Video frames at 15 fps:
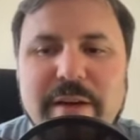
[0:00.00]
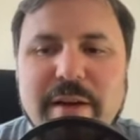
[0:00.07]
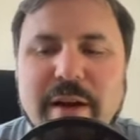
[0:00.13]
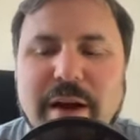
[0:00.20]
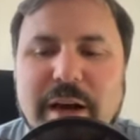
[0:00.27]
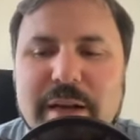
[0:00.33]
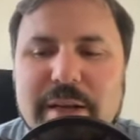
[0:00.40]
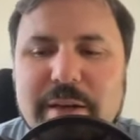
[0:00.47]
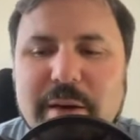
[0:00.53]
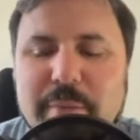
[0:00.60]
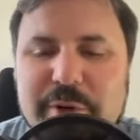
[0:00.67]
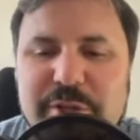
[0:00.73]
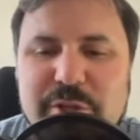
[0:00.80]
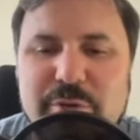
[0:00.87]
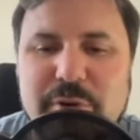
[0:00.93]
uh,
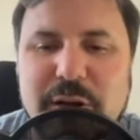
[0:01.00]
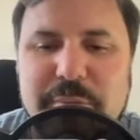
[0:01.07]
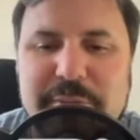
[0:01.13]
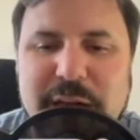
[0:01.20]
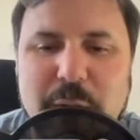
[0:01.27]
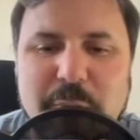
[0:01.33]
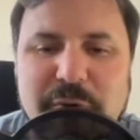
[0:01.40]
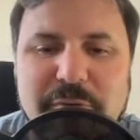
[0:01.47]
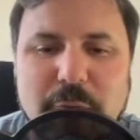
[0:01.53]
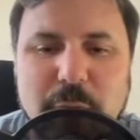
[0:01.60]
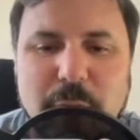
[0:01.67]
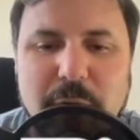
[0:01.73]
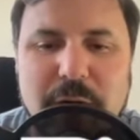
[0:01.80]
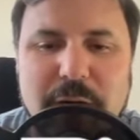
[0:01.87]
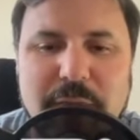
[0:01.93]
number two comes out
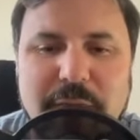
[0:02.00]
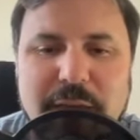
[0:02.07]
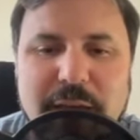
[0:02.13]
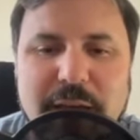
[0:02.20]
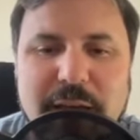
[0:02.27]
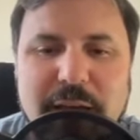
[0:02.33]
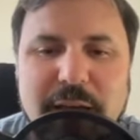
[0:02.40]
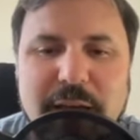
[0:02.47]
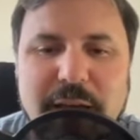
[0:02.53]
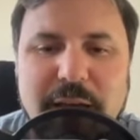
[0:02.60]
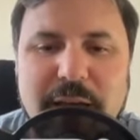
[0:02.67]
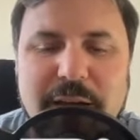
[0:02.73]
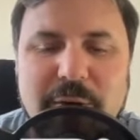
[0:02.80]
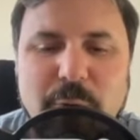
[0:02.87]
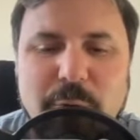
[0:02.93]
before they
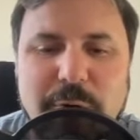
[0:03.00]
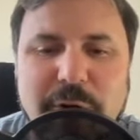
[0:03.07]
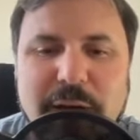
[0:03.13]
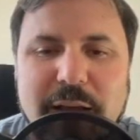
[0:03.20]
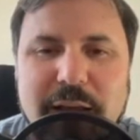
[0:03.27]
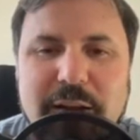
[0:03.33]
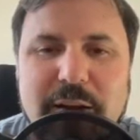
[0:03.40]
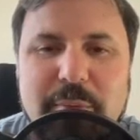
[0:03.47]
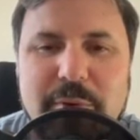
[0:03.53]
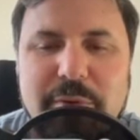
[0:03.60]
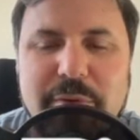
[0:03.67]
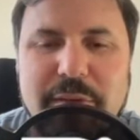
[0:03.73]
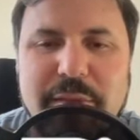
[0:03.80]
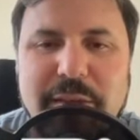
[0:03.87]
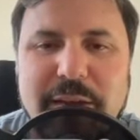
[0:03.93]
uh, can order again. Number
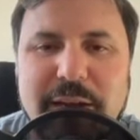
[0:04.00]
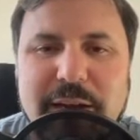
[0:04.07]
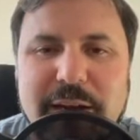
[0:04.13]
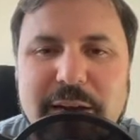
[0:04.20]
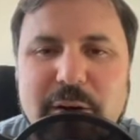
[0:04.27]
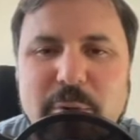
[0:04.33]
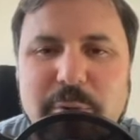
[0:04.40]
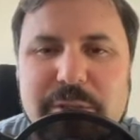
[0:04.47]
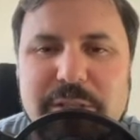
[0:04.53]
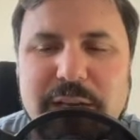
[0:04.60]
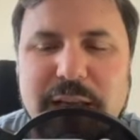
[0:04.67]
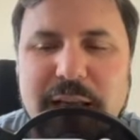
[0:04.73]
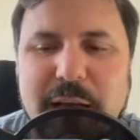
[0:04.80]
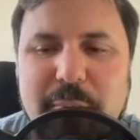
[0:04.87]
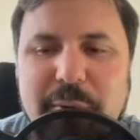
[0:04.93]
th- they kind of know what's
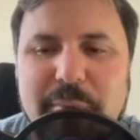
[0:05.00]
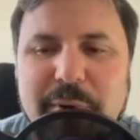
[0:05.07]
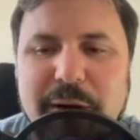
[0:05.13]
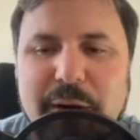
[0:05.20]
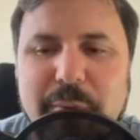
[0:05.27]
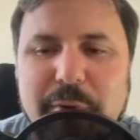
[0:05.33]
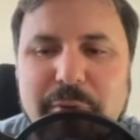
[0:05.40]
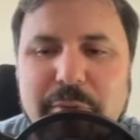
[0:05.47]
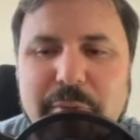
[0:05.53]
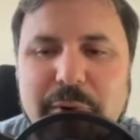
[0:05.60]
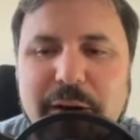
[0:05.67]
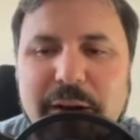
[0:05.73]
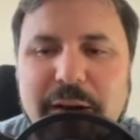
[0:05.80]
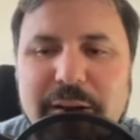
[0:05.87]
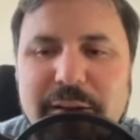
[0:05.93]
going to happen by number
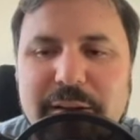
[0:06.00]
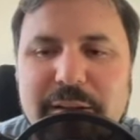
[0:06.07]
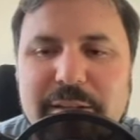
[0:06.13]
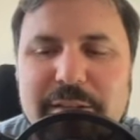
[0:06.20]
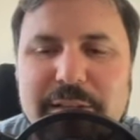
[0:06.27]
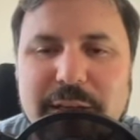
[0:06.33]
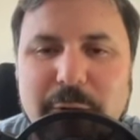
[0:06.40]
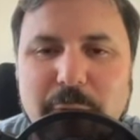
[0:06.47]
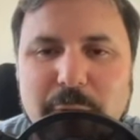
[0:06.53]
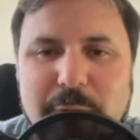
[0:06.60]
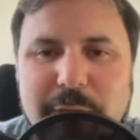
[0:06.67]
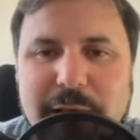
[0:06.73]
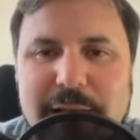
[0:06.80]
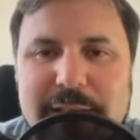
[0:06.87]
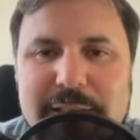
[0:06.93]
three, so they order
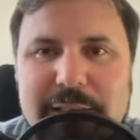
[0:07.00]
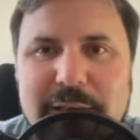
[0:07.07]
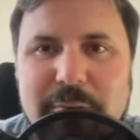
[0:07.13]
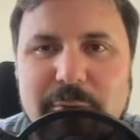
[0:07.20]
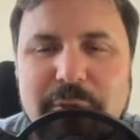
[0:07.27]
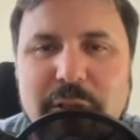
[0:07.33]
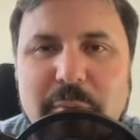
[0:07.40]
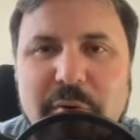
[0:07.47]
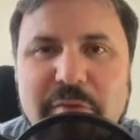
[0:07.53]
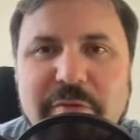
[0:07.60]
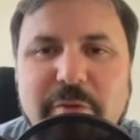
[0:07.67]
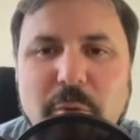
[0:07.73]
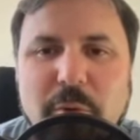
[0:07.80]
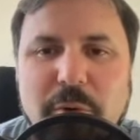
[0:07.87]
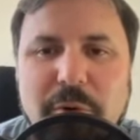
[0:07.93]
less. And with number
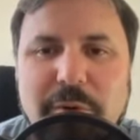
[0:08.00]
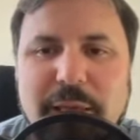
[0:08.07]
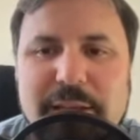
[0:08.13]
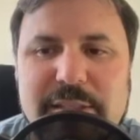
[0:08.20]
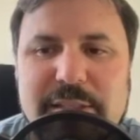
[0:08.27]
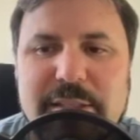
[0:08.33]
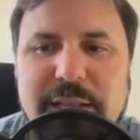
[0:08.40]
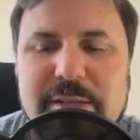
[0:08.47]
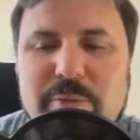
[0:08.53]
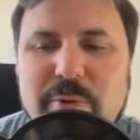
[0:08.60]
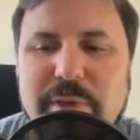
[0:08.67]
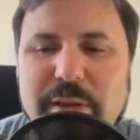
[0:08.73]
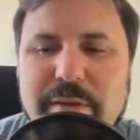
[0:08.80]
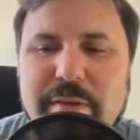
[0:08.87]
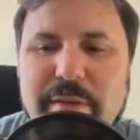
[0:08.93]
four, that's that's
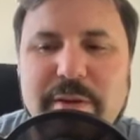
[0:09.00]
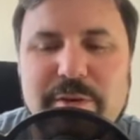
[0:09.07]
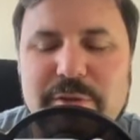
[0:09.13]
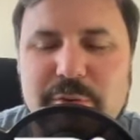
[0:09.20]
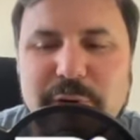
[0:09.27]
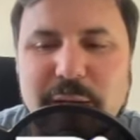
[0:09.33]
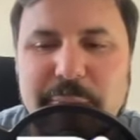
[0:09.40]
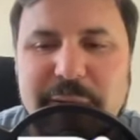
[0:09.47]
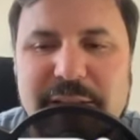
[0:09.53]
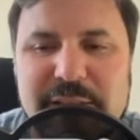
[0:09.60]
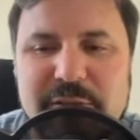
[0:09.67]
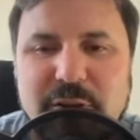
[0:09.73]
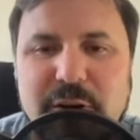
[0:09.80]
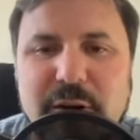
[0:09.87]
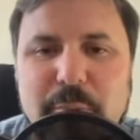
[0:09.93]
where they they're doing it
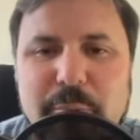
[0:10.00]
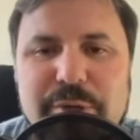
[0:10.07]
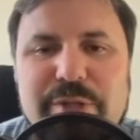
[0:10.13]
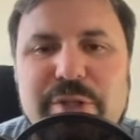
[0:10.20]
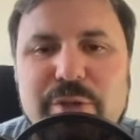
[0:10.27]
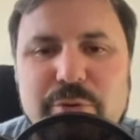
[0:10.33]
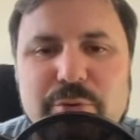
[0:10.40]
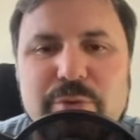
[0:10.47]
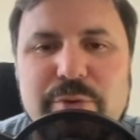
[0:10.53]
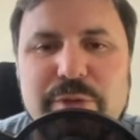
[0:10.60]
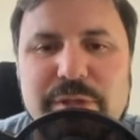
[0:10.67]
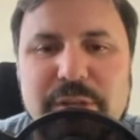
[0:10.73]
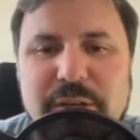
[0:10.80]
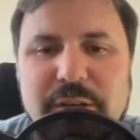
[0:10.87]
based on number two's